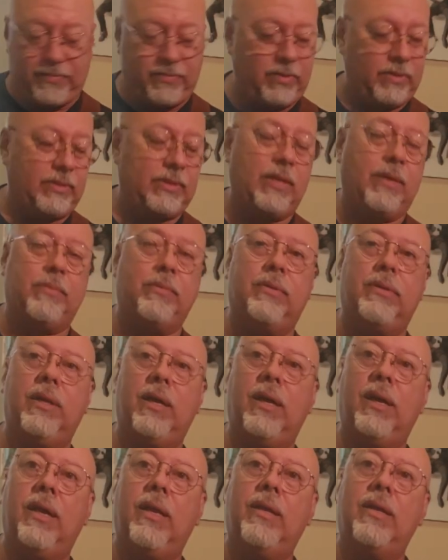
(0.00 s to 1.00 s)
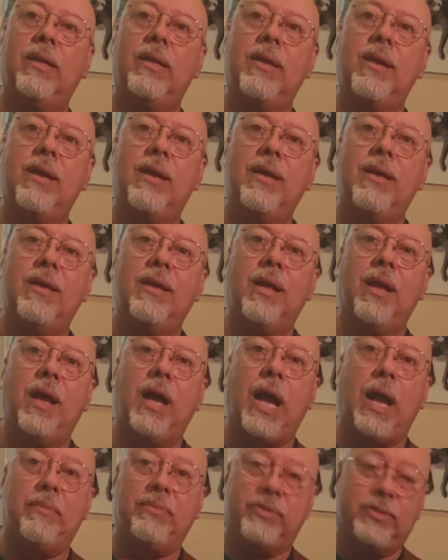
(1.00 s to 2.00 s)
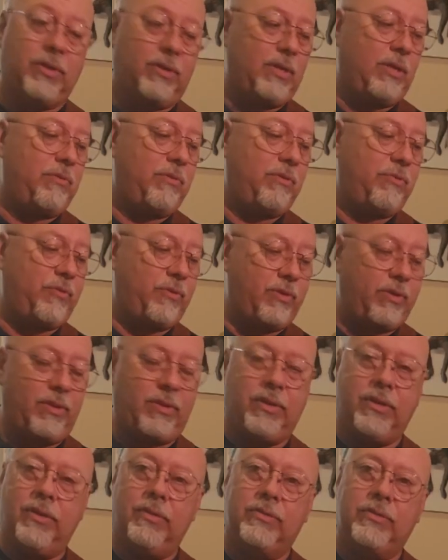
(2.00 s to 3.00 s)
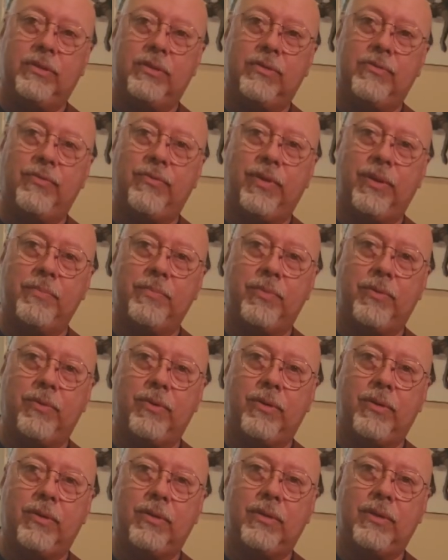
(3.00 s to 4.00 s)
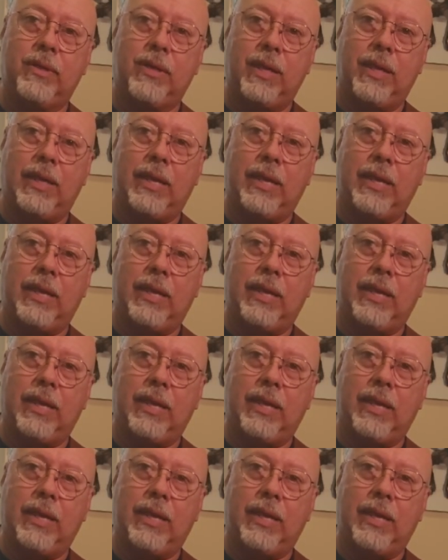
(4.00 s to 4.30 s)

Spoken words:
for example. And I'm still going to refer to the notes on the fretboard